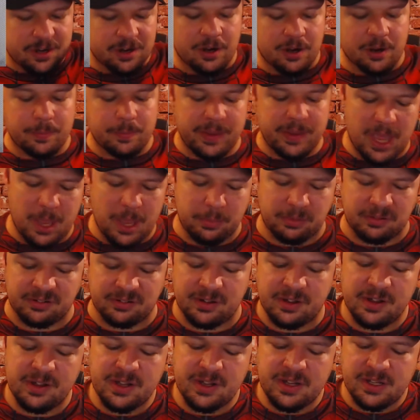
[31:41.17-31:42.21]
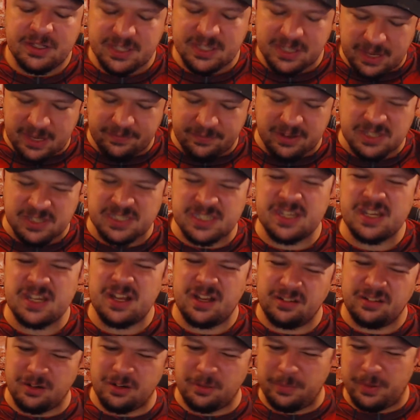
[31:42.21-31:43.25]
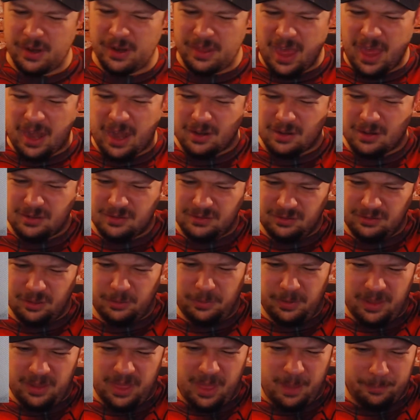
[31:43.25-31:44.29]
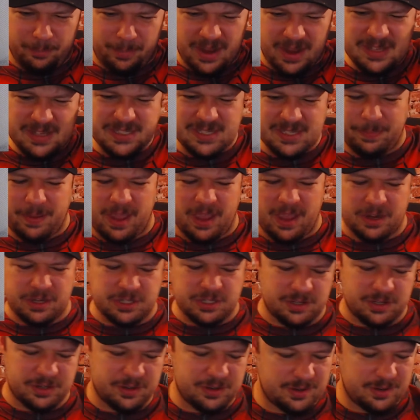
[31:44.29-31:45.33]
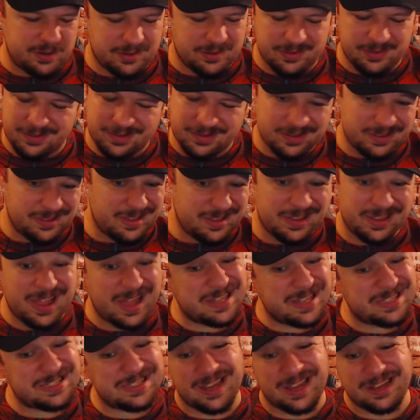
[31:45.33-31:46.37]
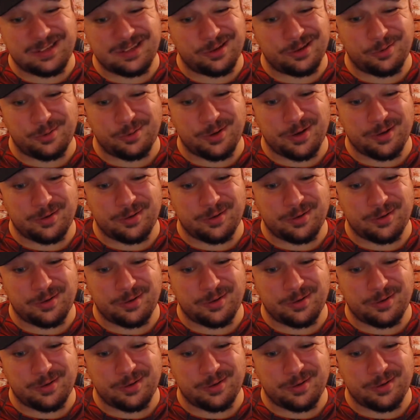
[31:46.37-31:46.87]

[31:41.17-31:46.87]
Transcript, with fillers: be able to give us a little bit of that, a little bit of that bicep action. That's not doing it.